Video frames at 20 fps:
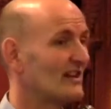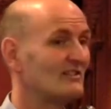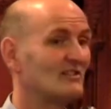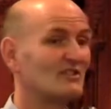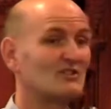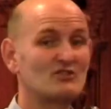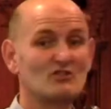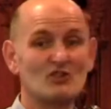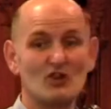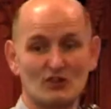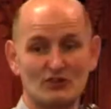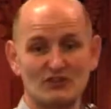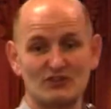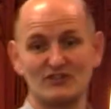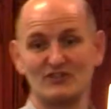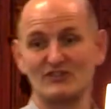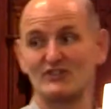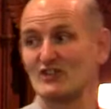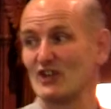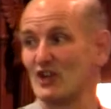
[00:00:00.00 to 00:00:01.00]
does not
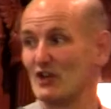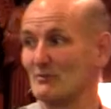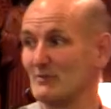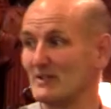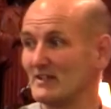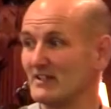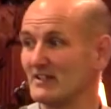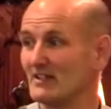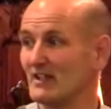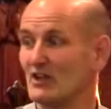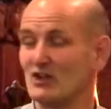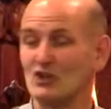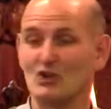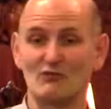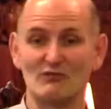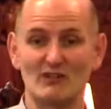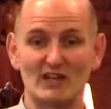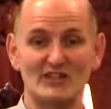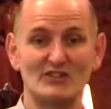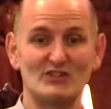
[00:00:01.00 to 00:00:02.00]
determine
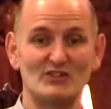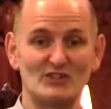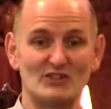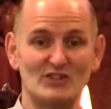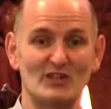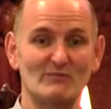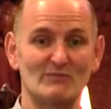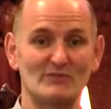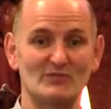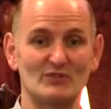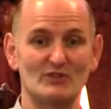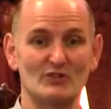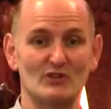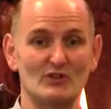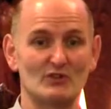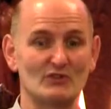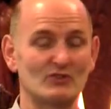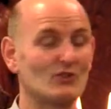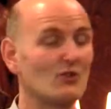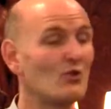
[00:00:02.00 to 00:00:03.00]
your relationship to
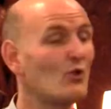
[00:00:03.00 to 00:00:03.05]
God